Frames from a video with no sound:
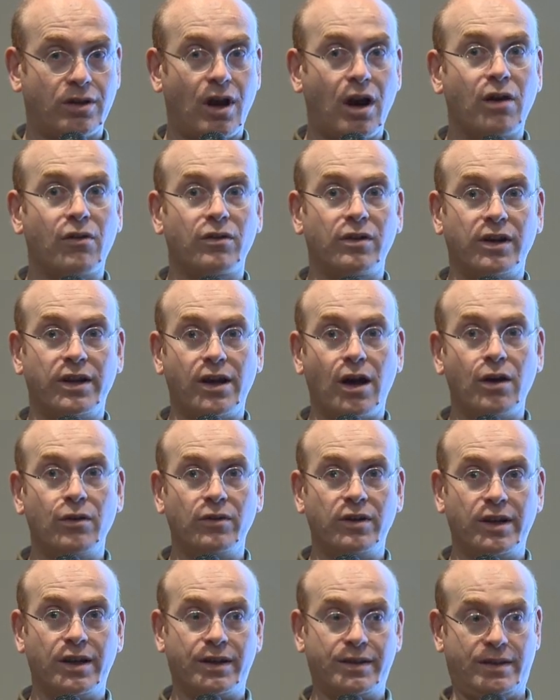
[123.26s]
currently
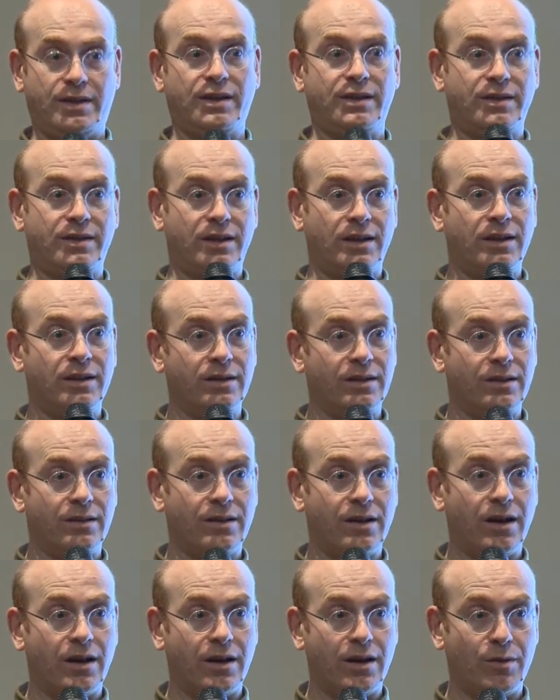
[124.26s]
only exist
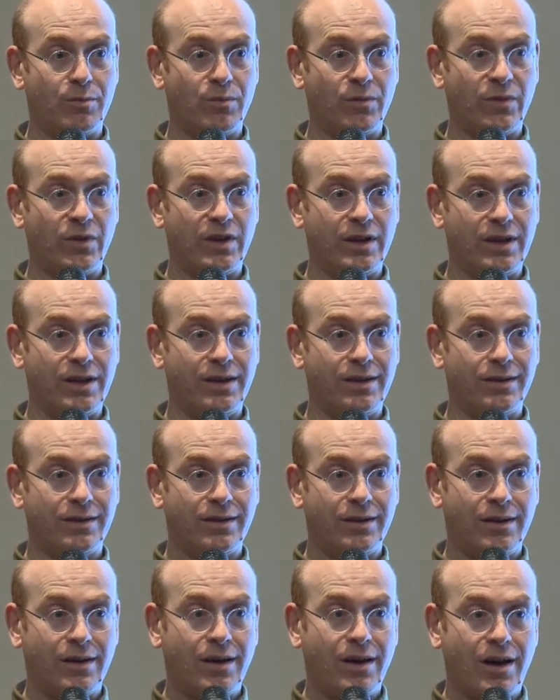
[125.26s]
in um, the
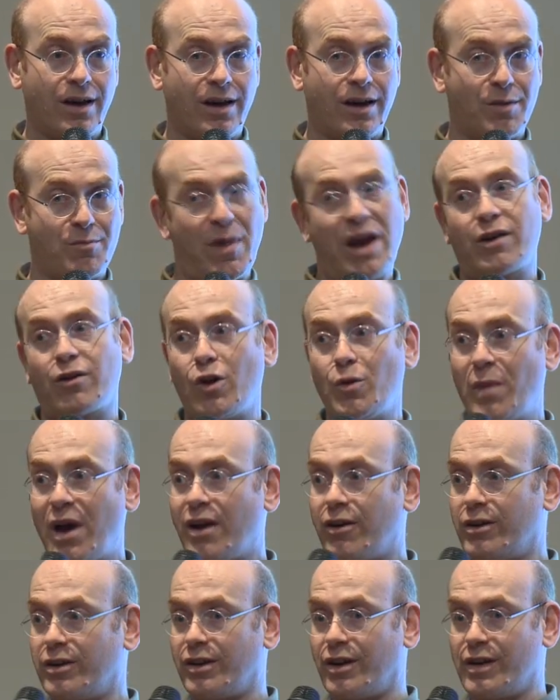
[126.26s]
uh, macro
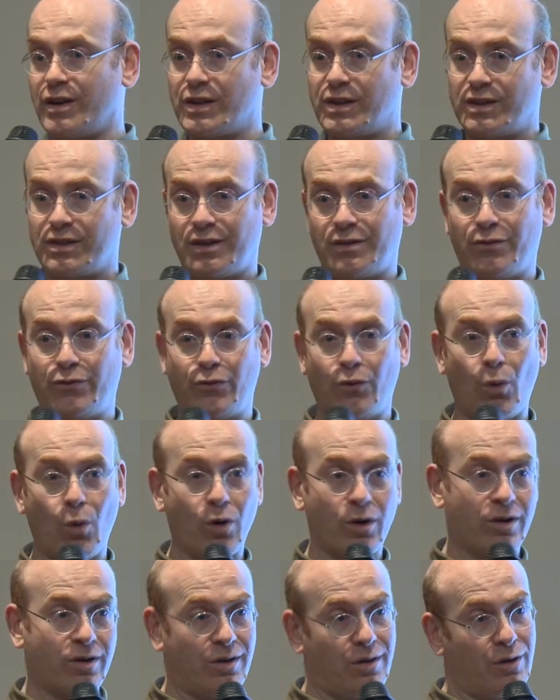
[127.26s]
paradise
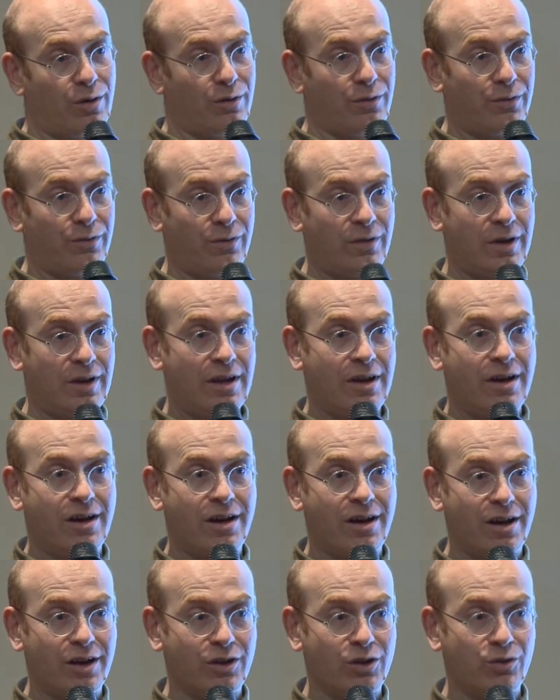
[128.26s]
fork of
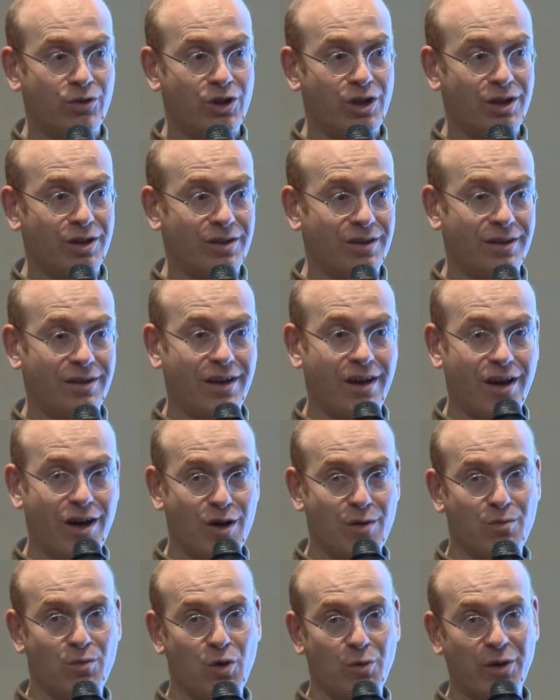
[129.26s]
uh, Eugene
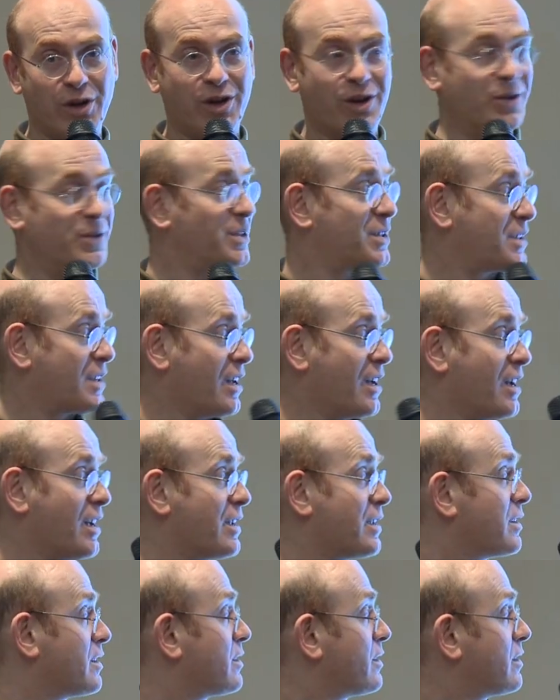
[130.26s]
uh, Burmako's
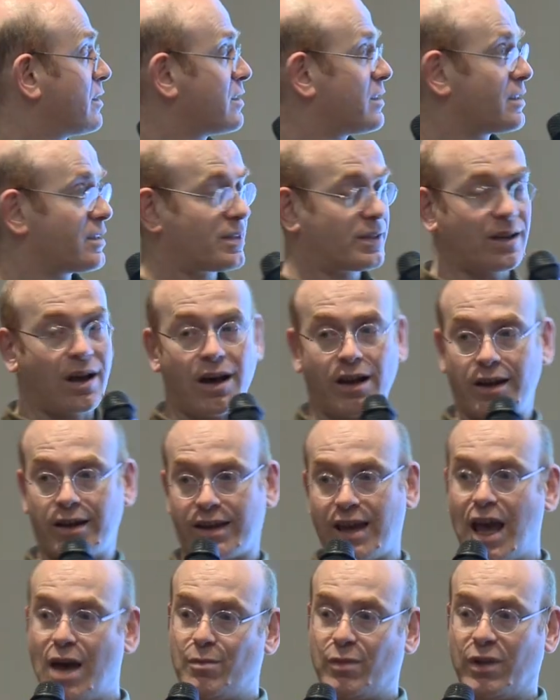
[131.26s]
uh, Scala
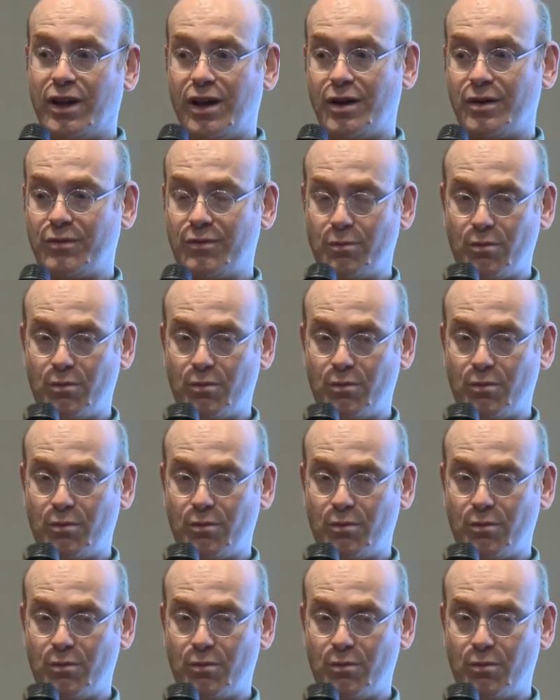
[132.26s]
Kepler